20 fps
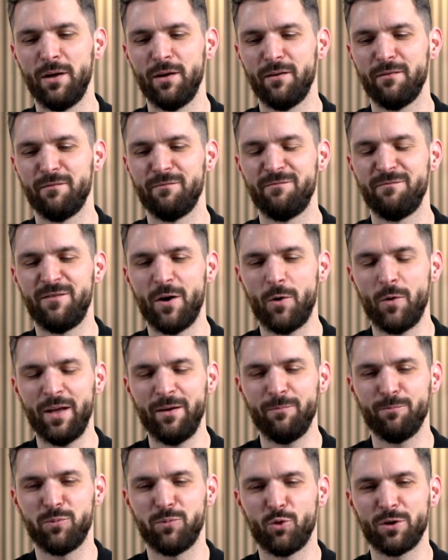very
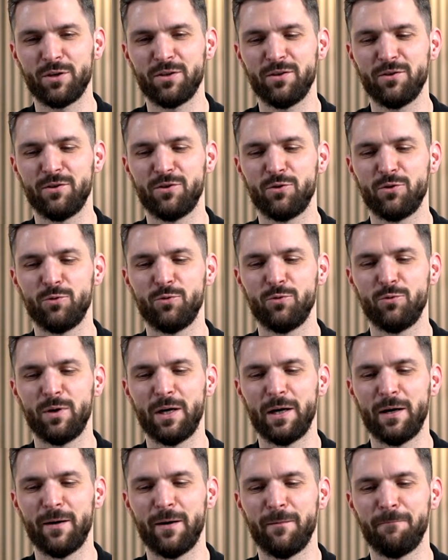important to
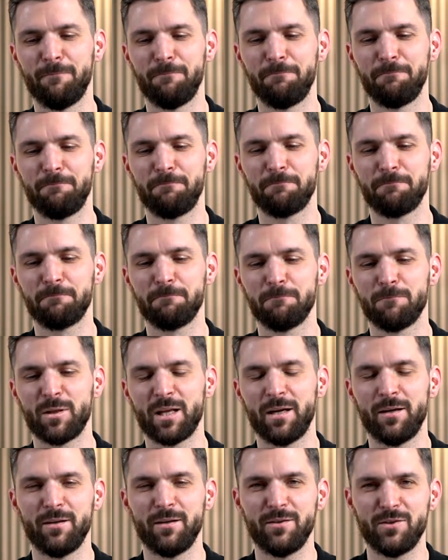
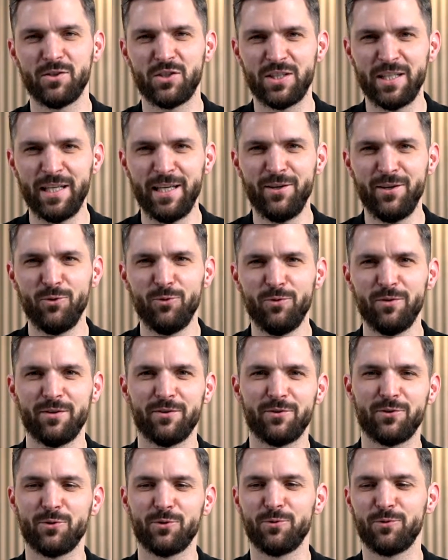see you,
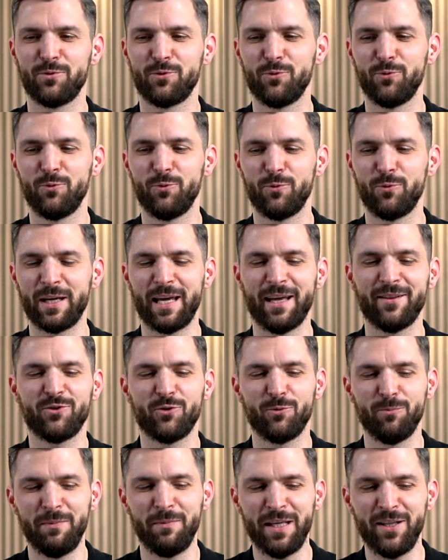to get to
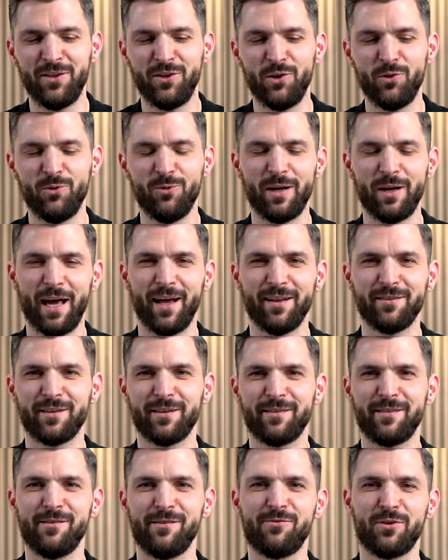meet you at the
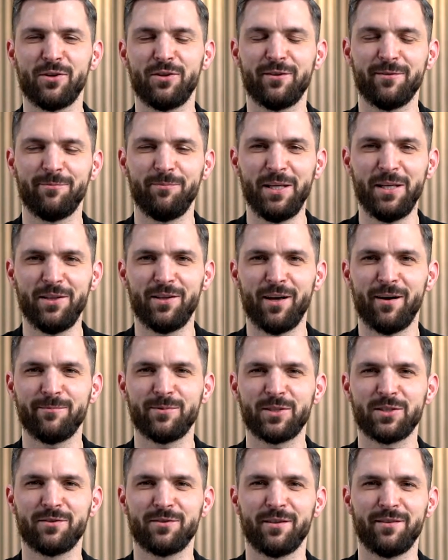different
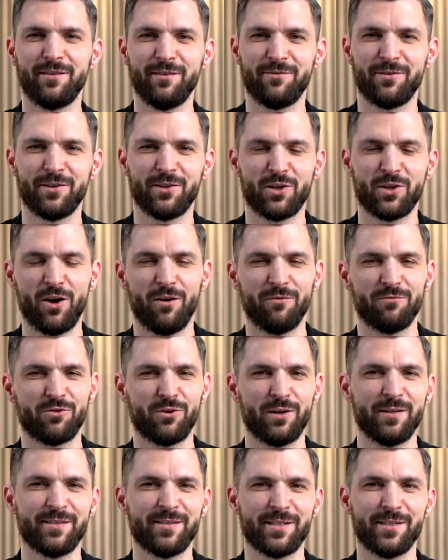meetups, the different
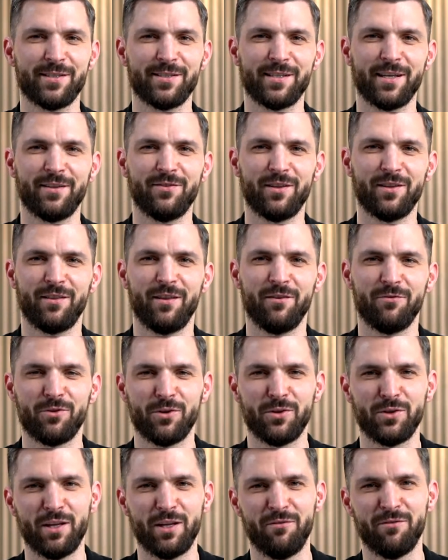conferences, and
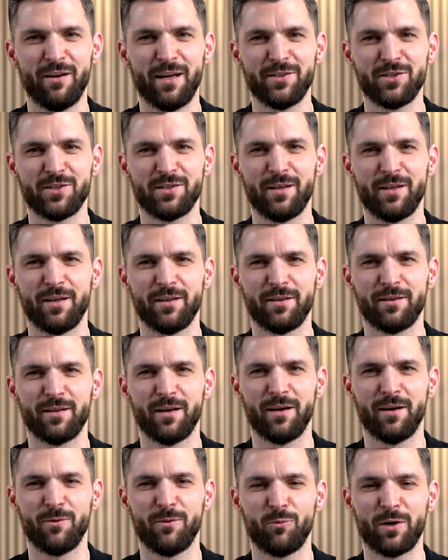different events that
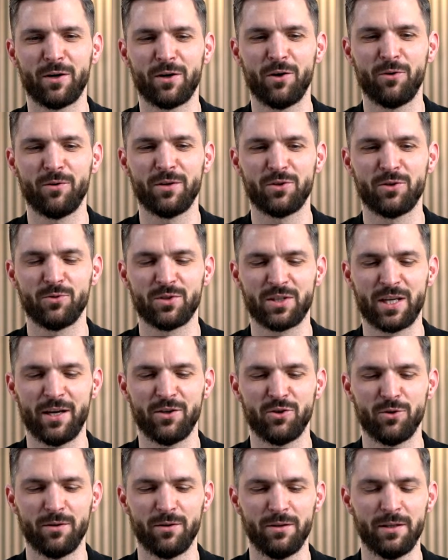we're going to
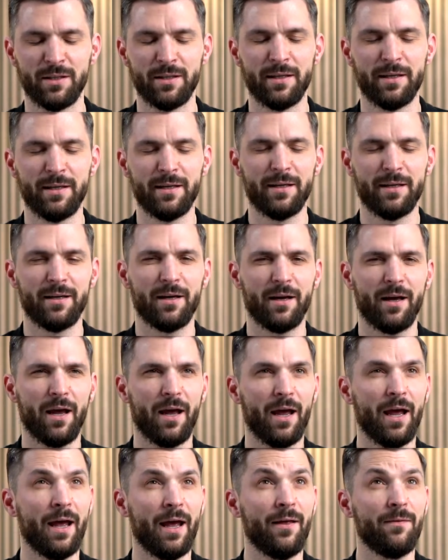schedule.
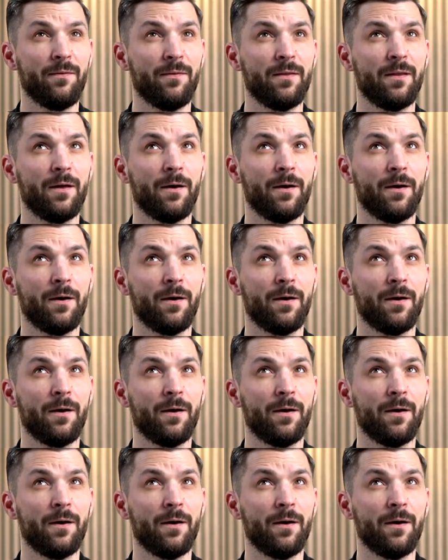And